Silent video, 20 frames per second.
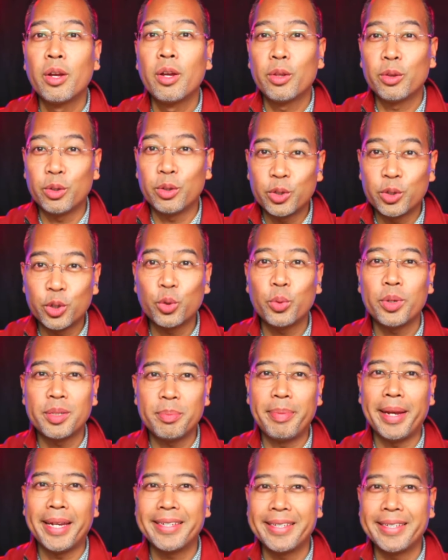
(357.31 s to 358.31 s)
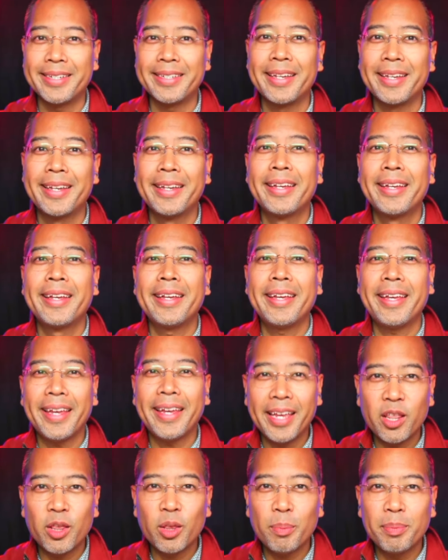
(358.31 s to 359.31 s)
their truest basis
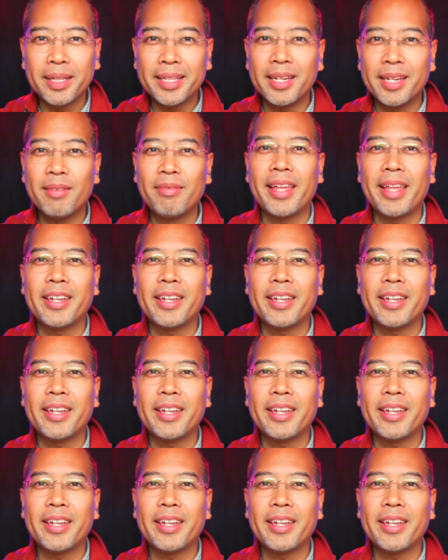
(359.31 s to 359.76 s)
in the belief that